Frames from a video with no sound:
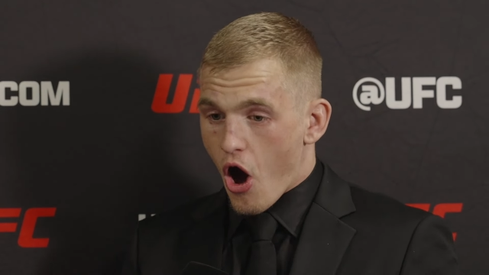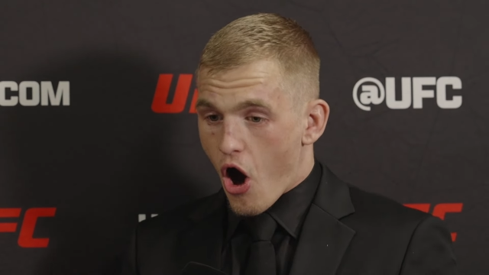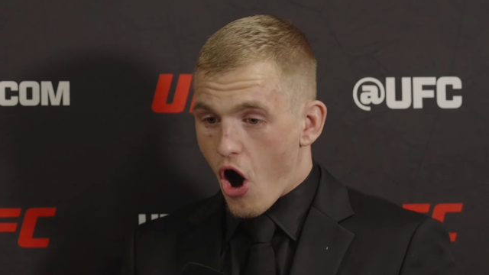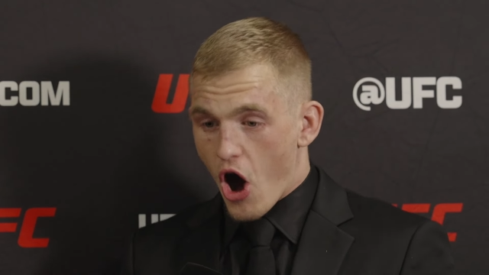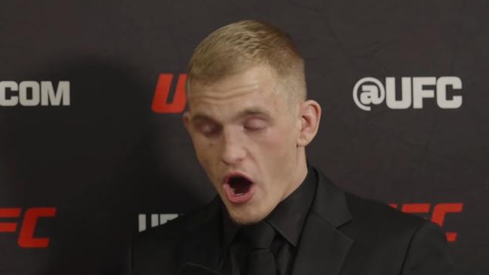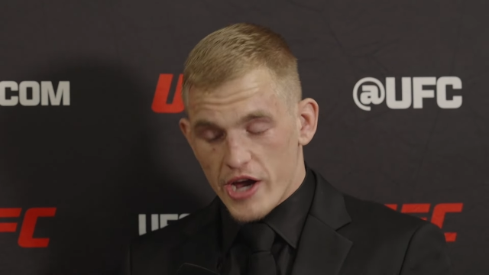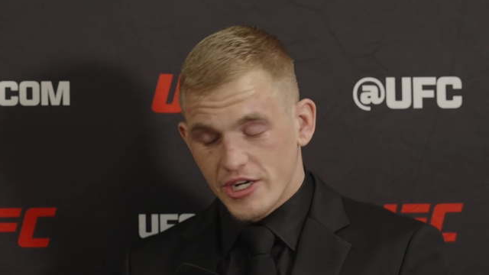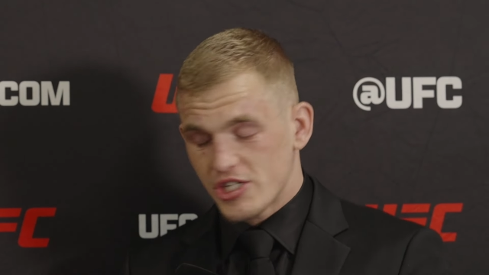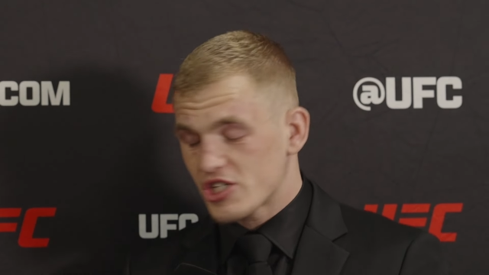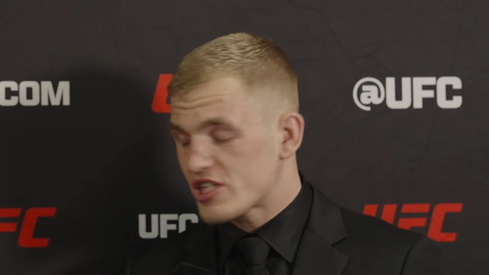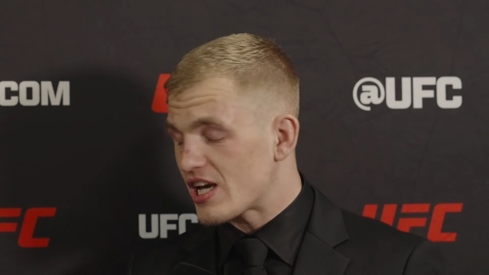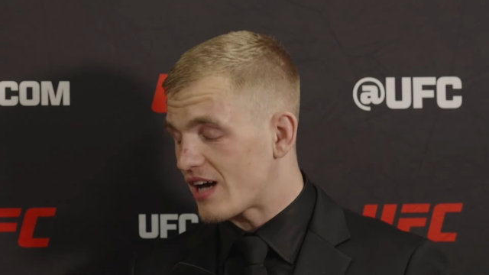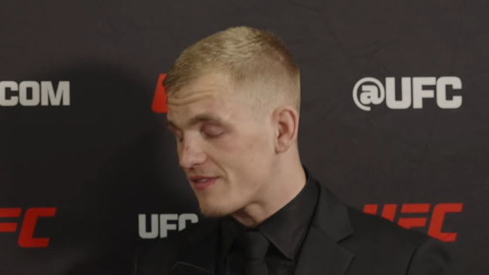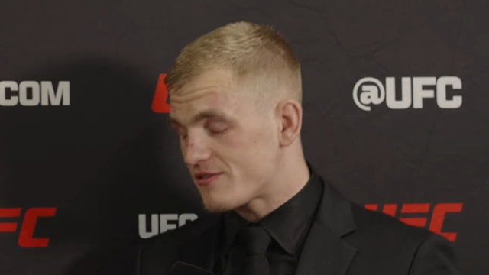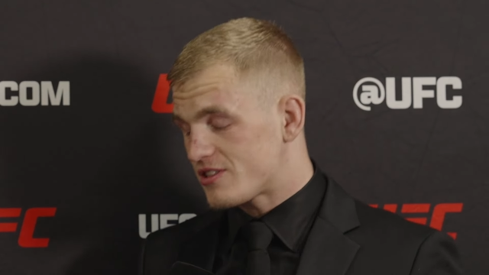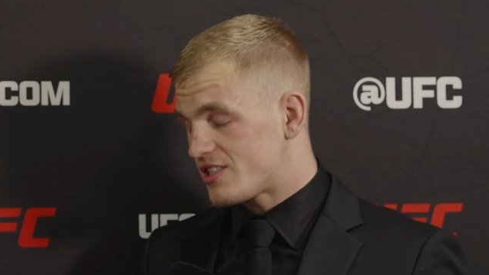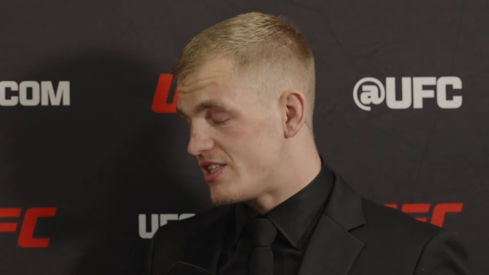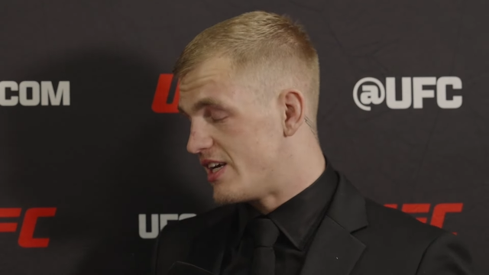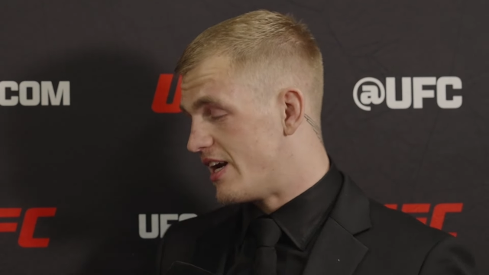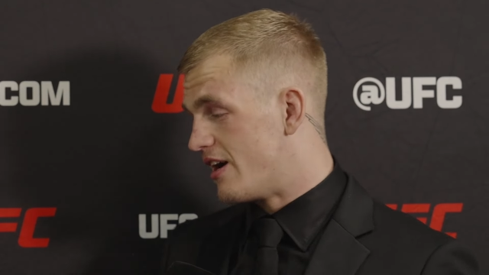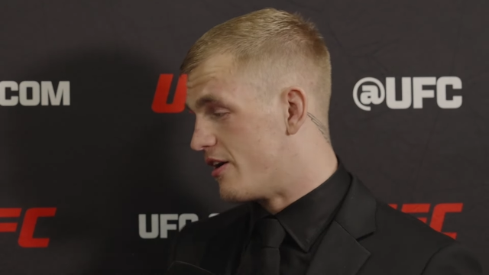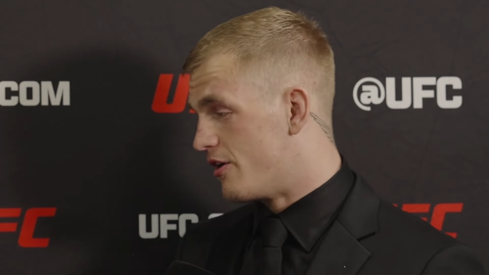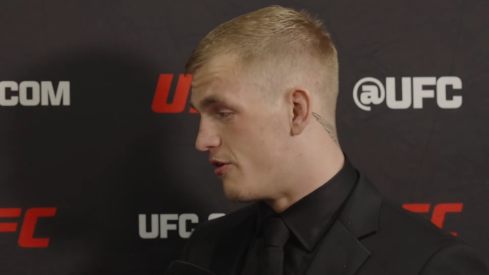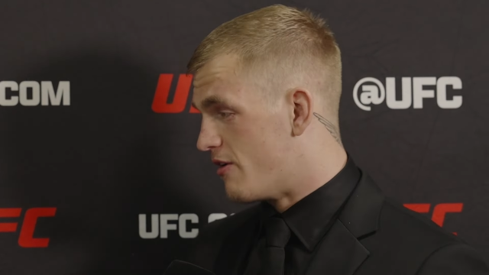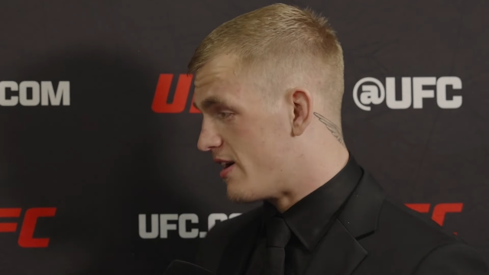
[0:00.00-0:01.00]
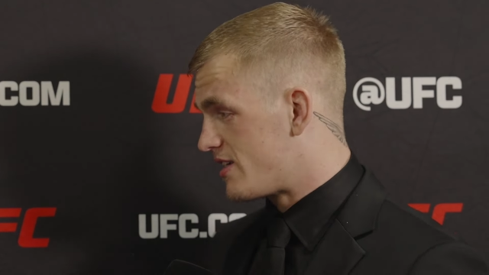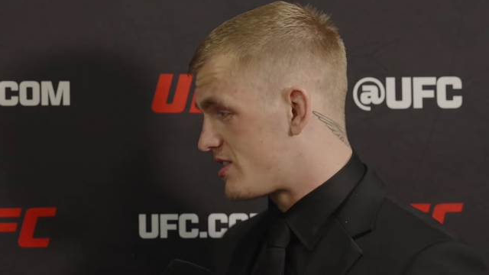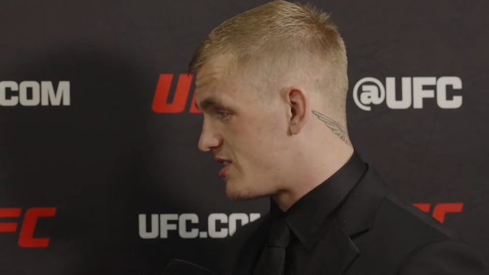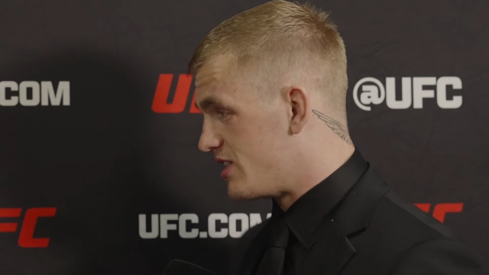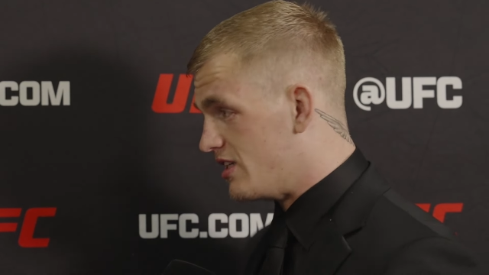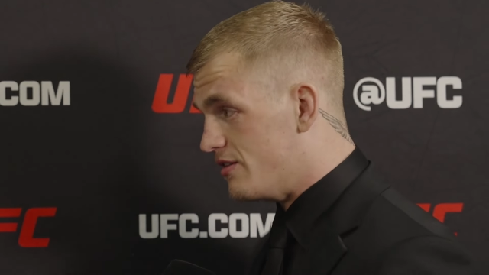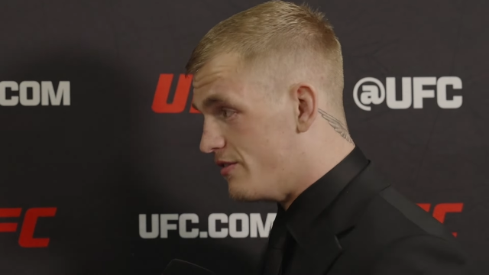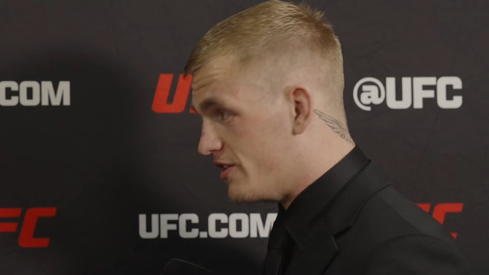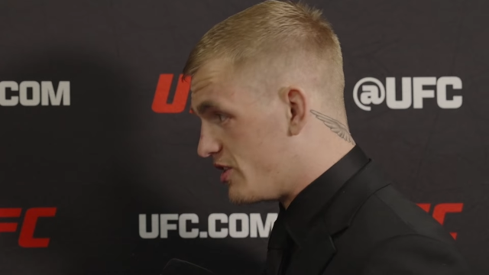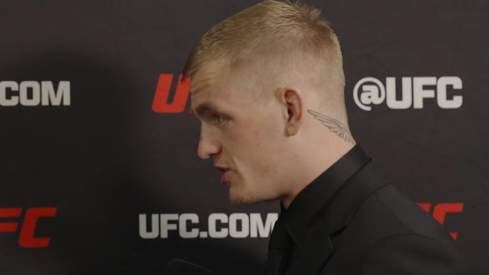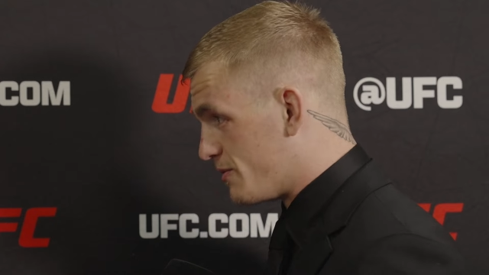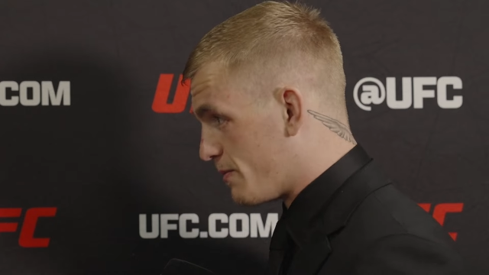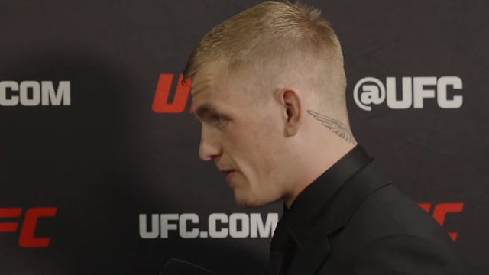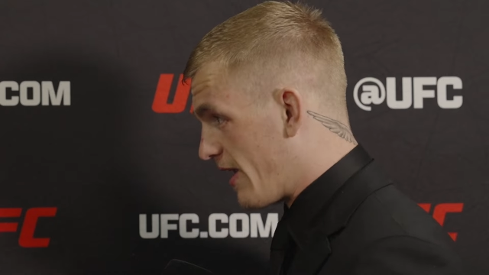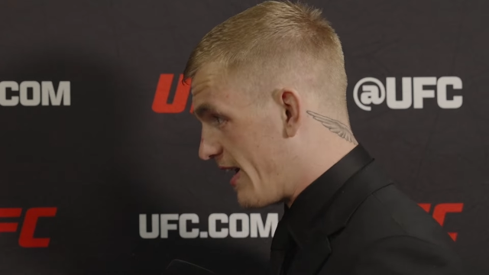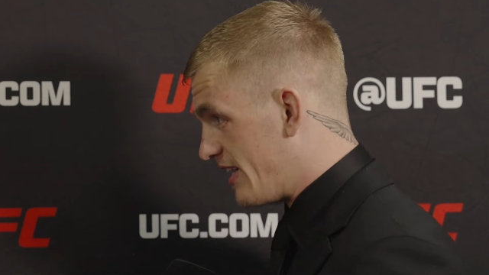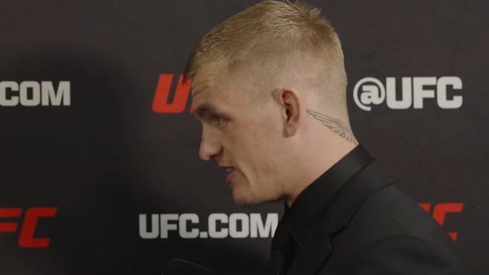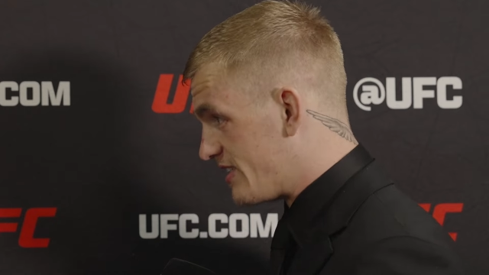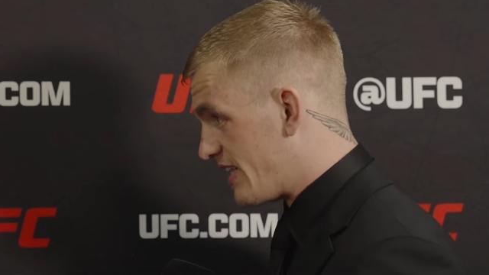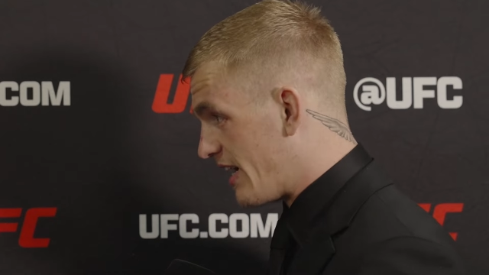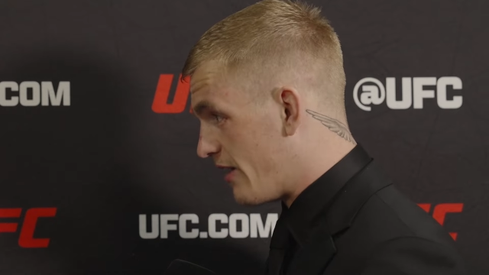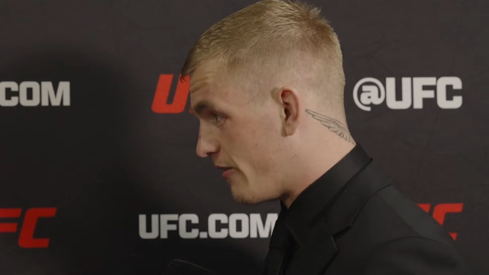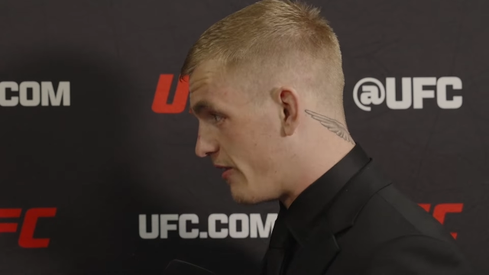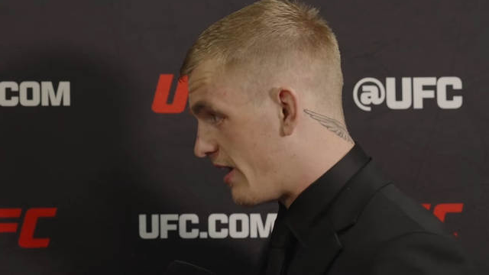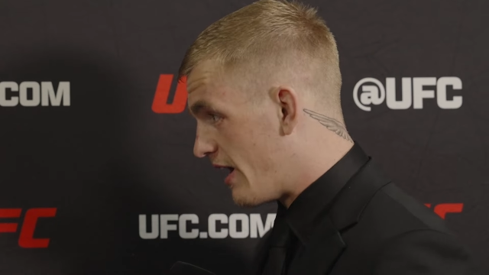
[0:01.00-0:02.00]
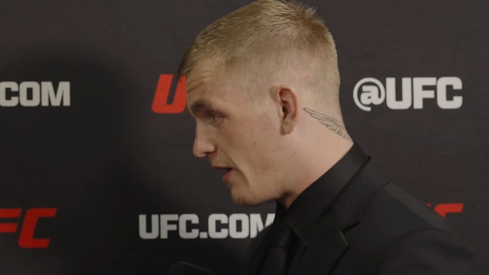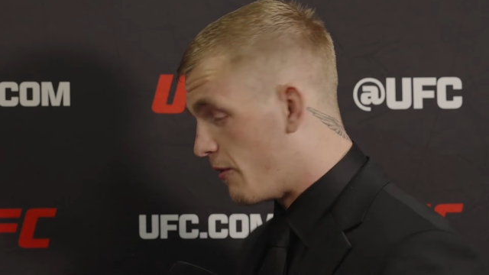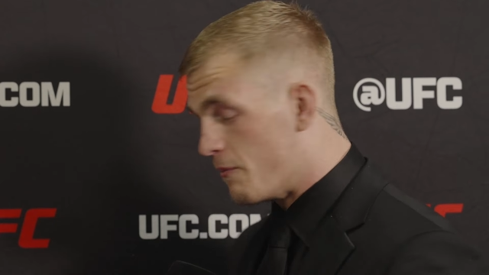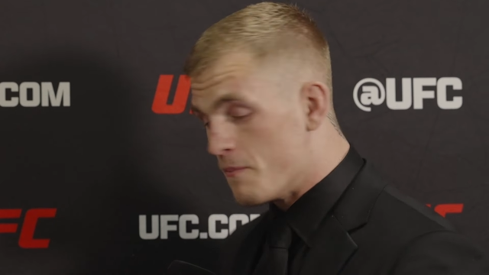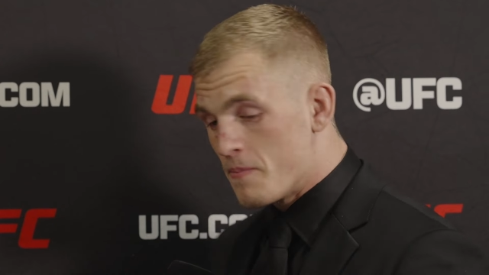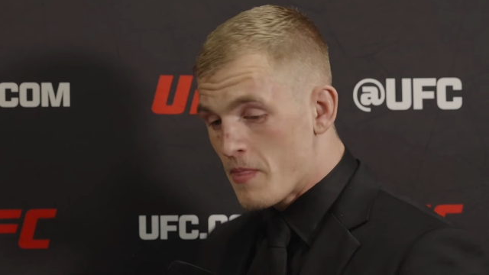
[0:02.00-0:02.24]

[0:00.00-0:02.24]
I just have to see how the rest of the division plays out now.